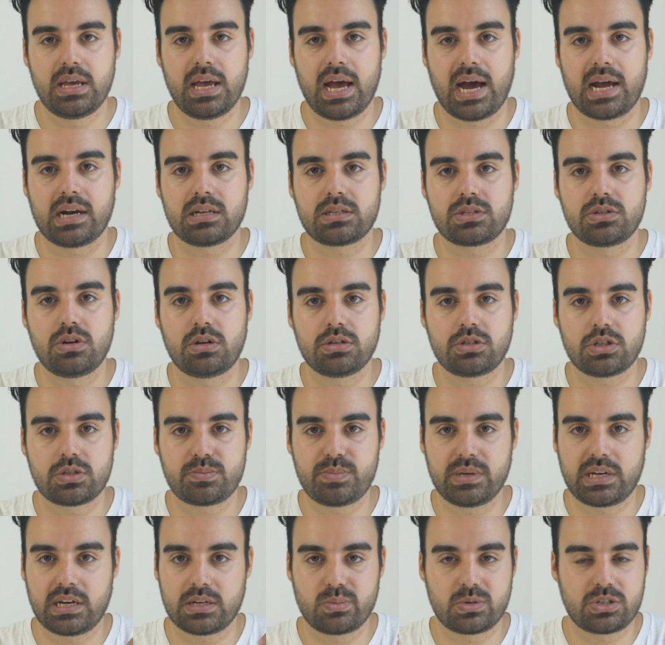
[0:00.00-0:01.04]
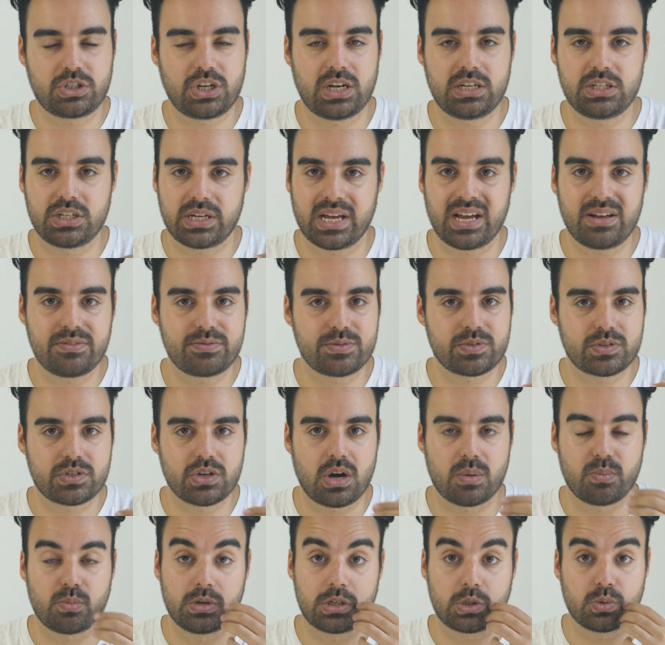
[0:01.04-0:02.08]
And it's not just because we're changing
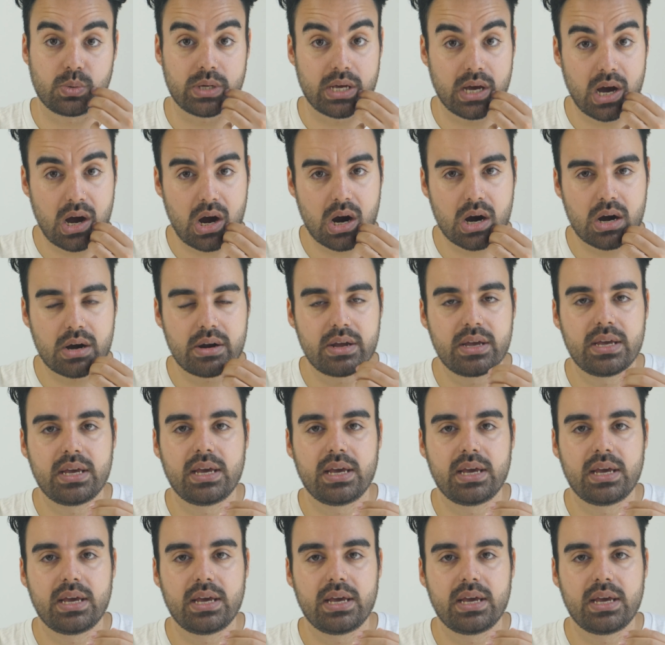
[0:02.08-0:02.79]
f-stop, which we are,